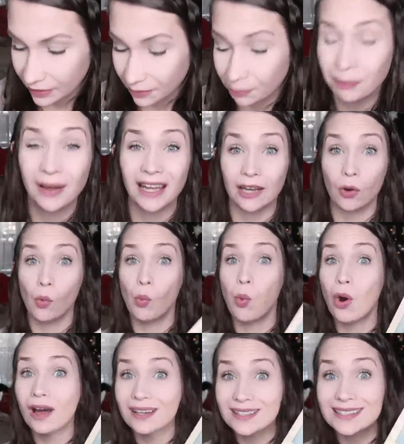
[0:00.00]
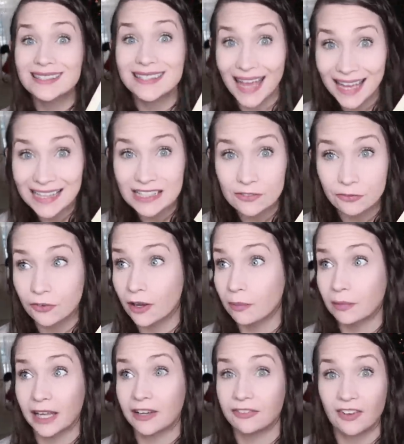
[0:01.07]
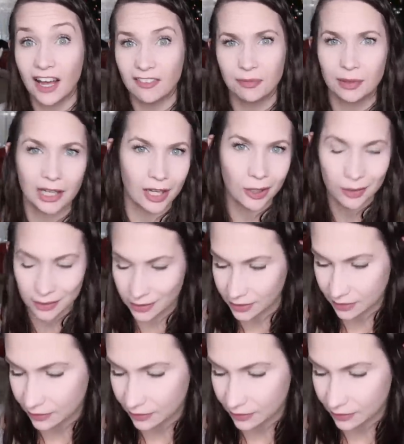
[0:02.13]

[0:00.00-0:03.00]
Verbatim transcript: But one set from like Five Below is,